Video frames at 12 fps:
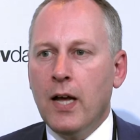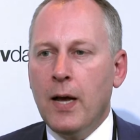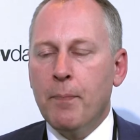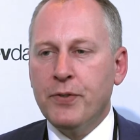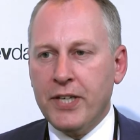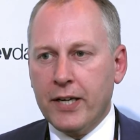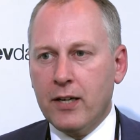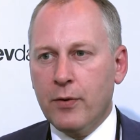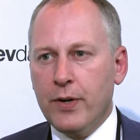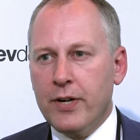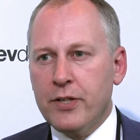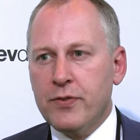In particular,
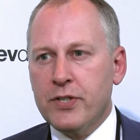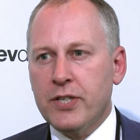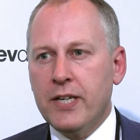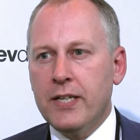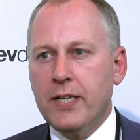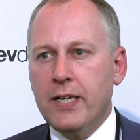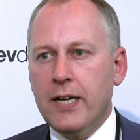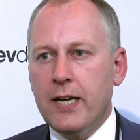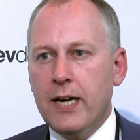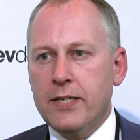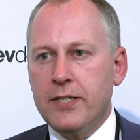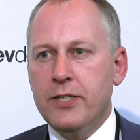we're interested in the
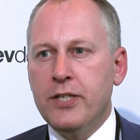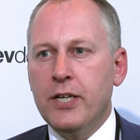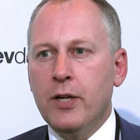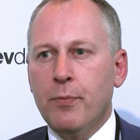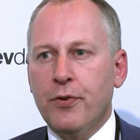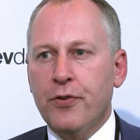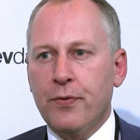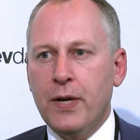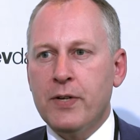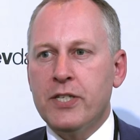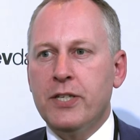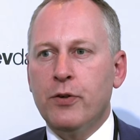SDG number 3,
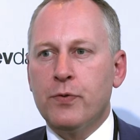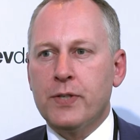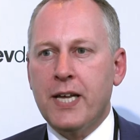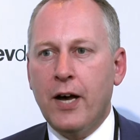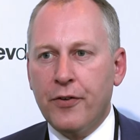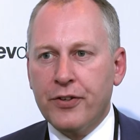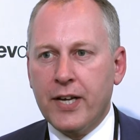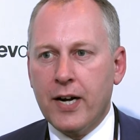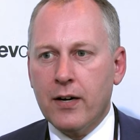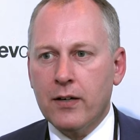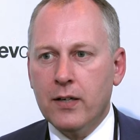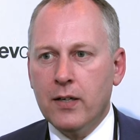which deals with healthcare